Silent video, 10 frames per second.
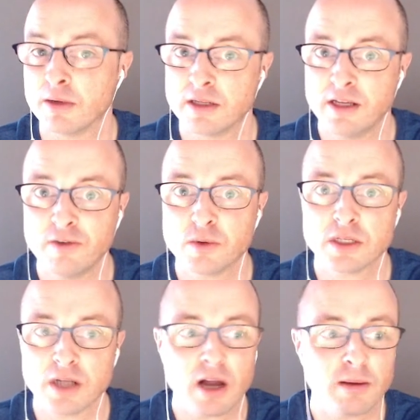If it was a
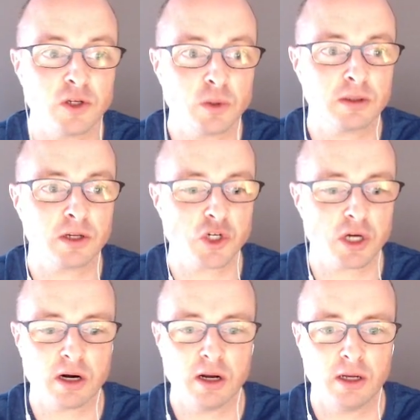document you wanted to
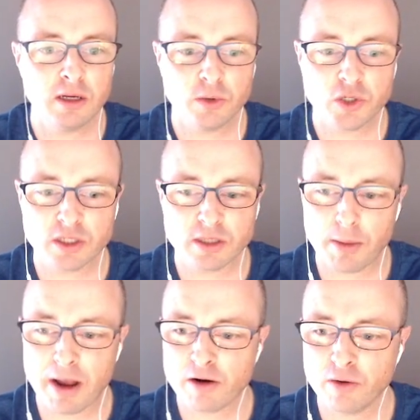share, which is in the
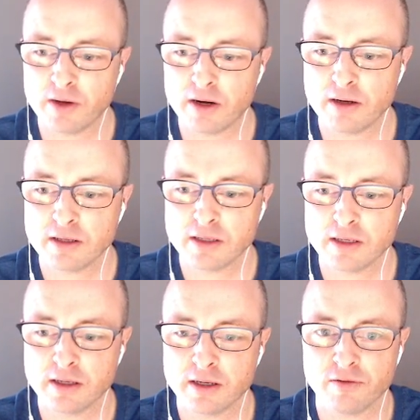background there,
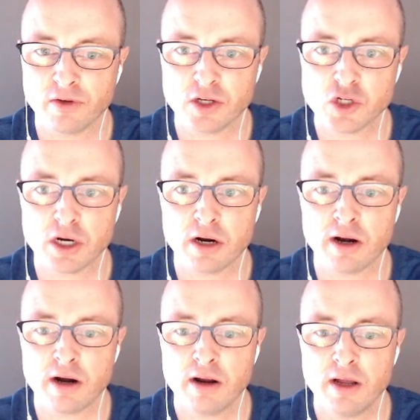if I hit share
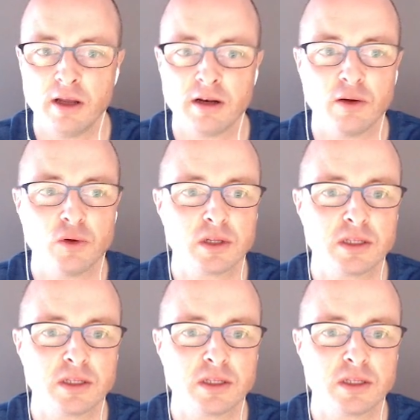there, now you can see